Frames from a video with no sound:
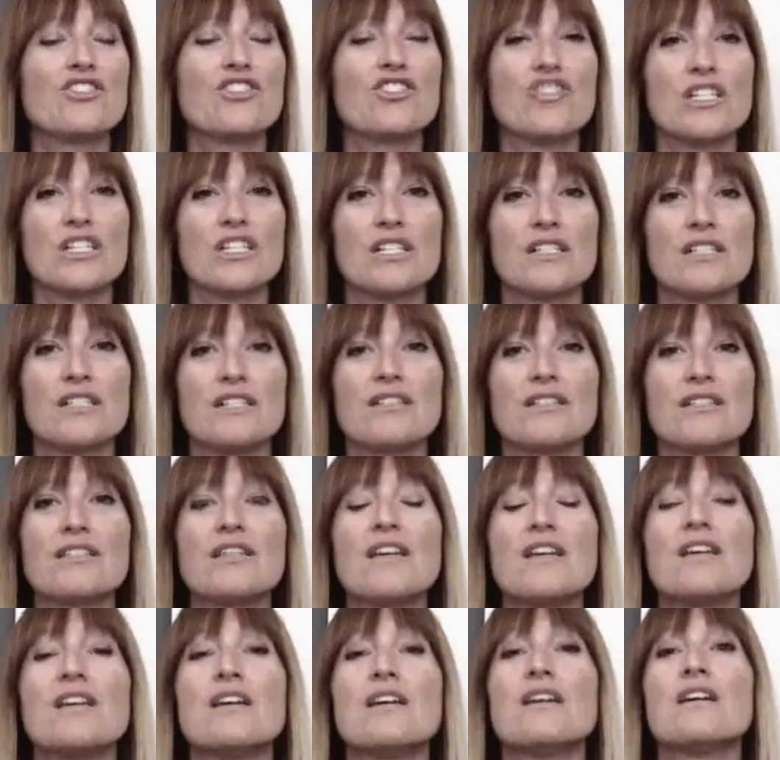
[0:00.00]
jeans
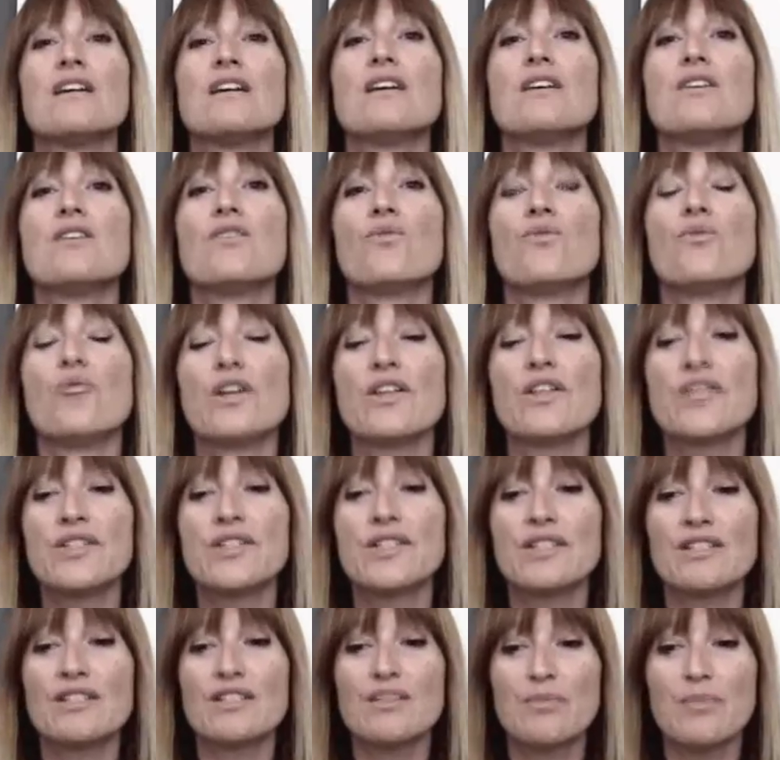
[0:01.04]
with
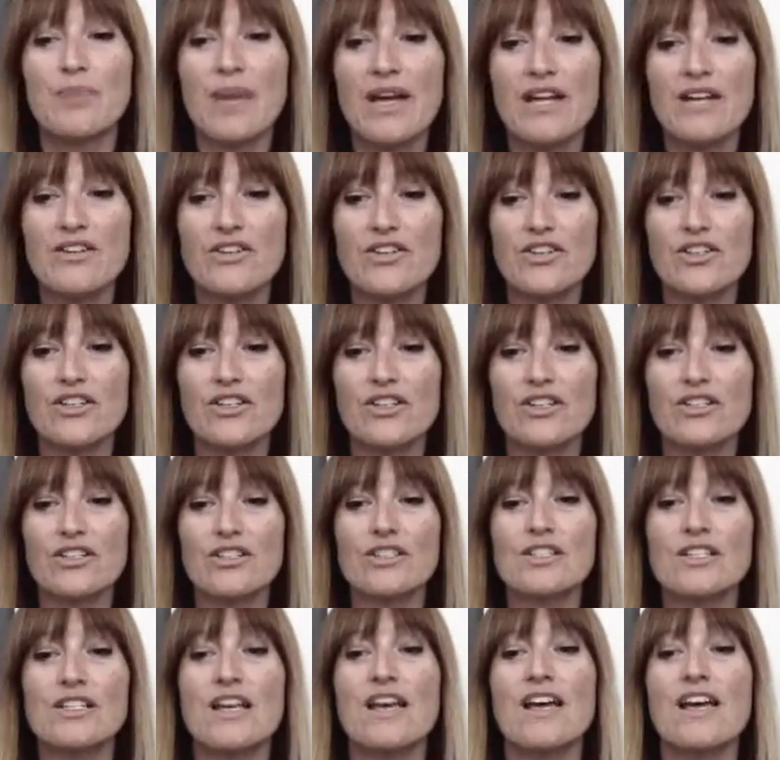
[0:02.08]

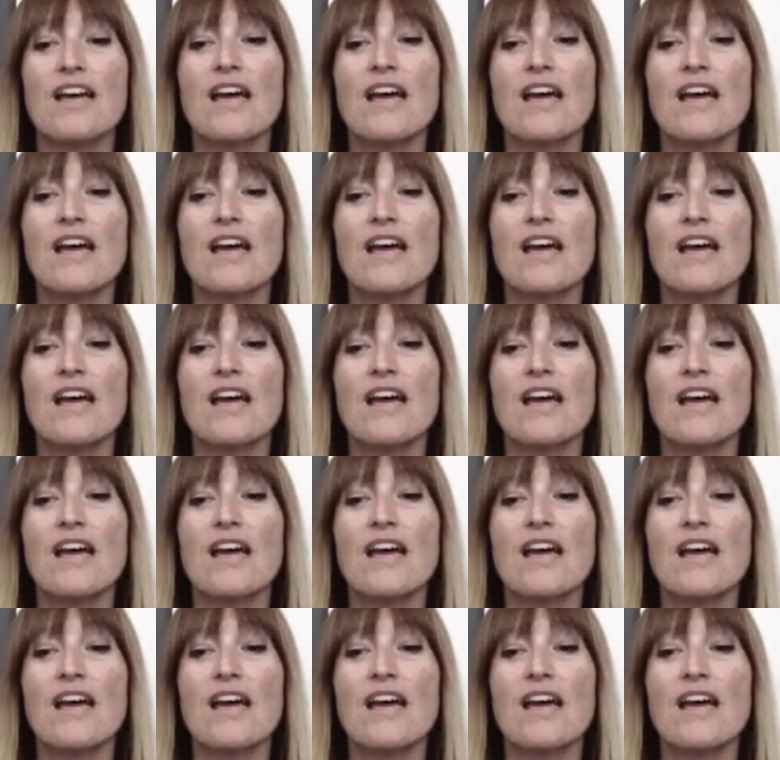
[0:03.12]
suspenders,